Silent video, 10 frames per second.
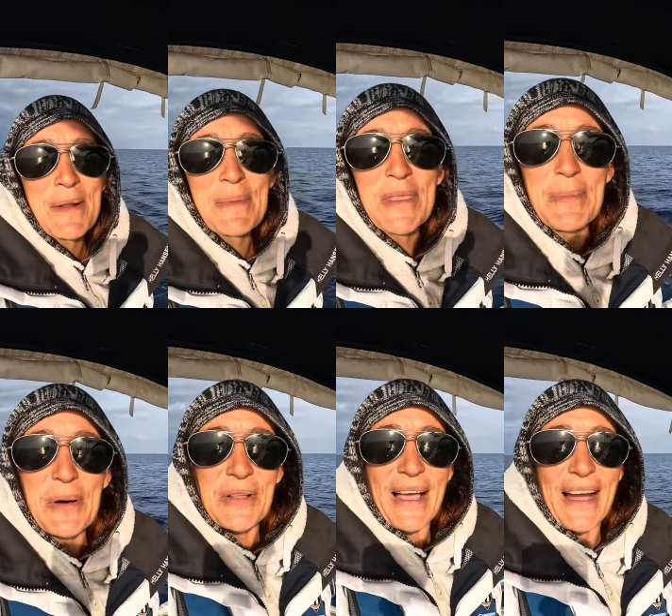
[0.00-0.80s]
to put the
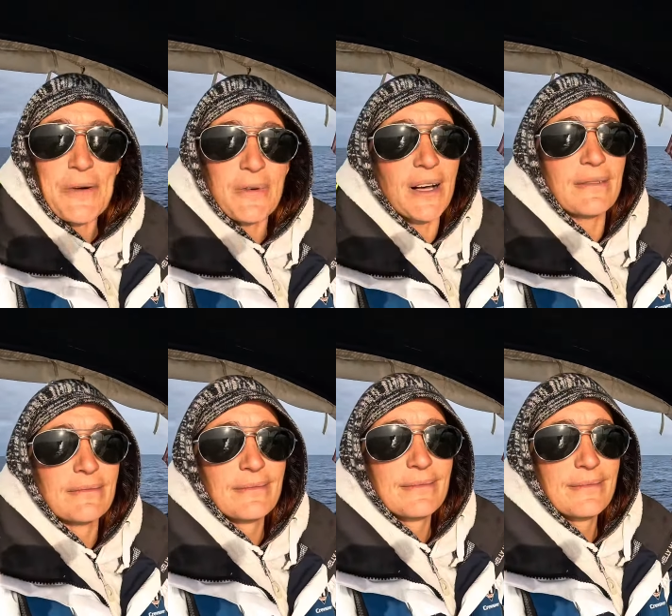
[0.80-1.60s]
pole out. Well,
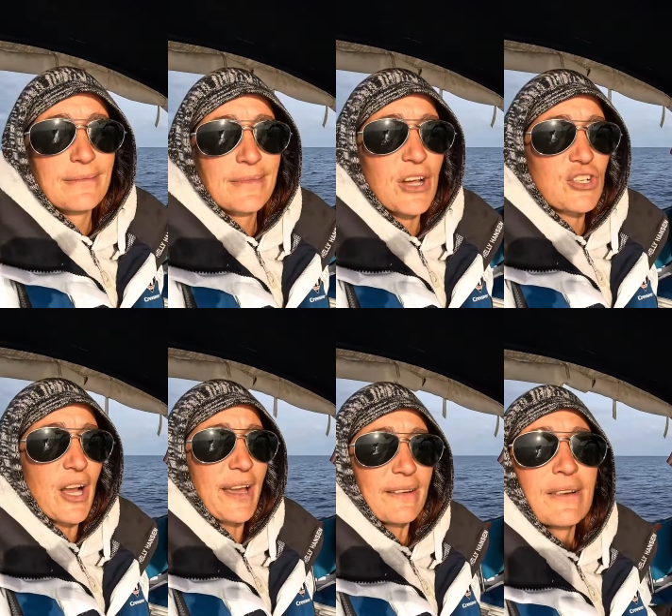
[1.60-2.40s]
not
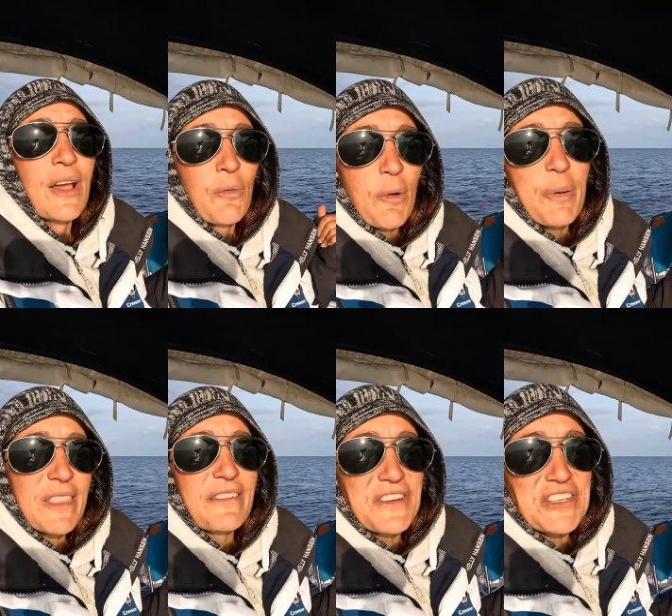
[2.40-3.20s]
trying. We're
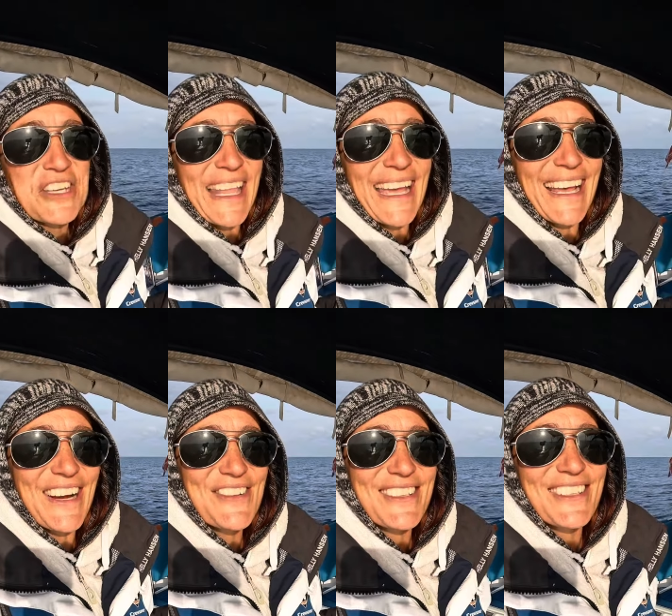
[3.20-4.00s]
putting the fishing line
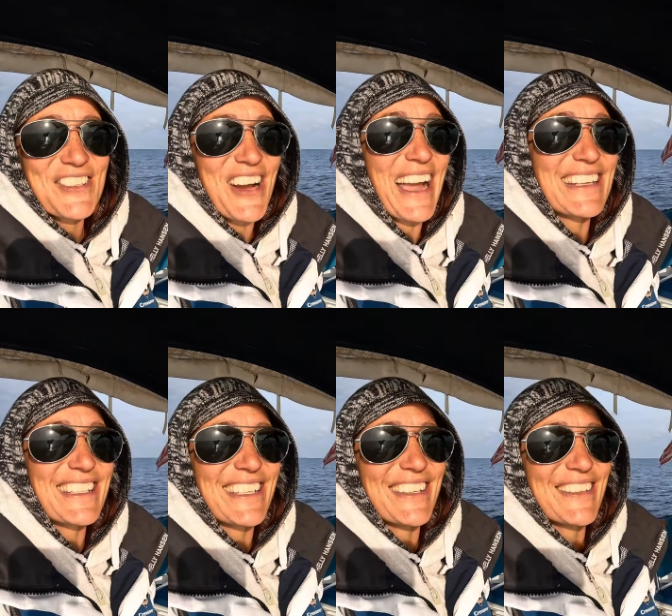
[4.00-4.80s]
out, trying
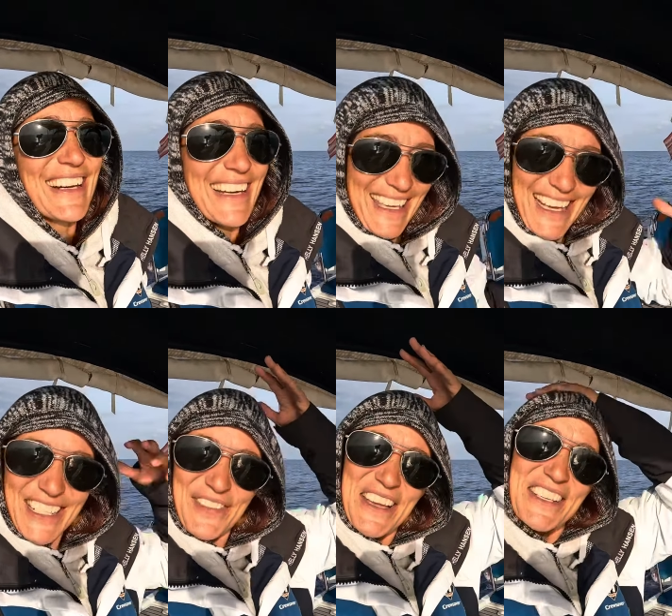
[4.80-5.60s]
to uh,
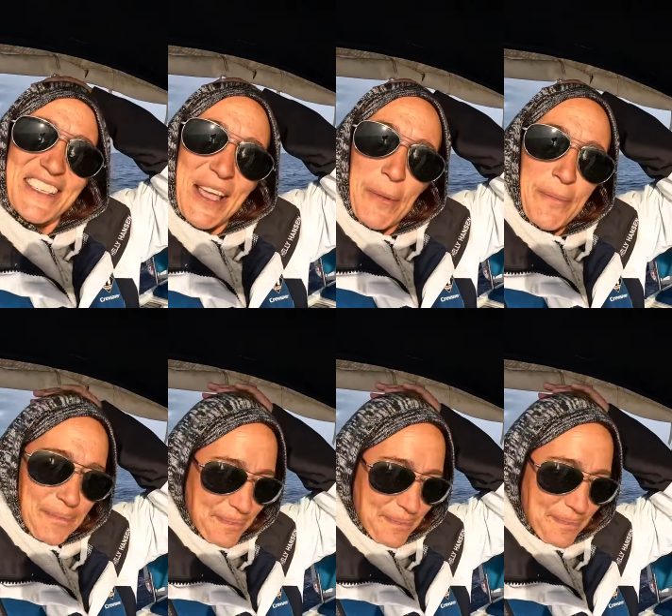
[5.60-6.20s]
catch a fish. So